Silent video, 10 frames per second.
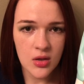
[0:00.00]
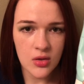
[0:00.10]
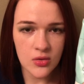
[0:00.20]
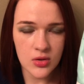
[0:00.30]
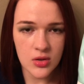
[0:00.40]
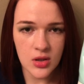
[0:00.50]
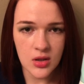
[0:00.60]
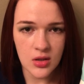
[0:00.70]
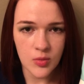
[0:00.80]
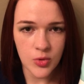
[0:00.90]
You only
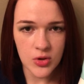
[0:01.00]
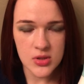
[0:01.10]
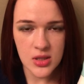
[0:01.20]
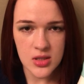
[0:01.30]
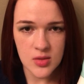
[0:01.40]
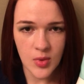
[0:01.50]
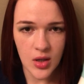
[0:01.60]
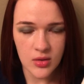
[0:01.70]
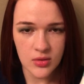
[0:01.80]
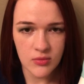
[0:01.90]
need a pearl size
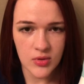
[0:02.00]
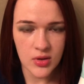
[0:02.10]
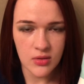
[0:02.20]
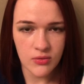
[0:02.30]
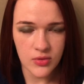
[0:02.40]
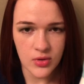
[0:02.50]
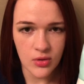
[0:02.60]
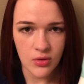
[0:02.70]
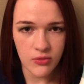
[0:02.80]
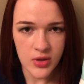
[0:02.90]
amount of it for the
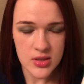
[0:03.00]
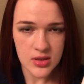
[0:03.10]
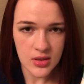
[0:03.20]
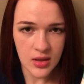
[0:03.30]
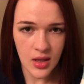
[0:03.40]
whole face and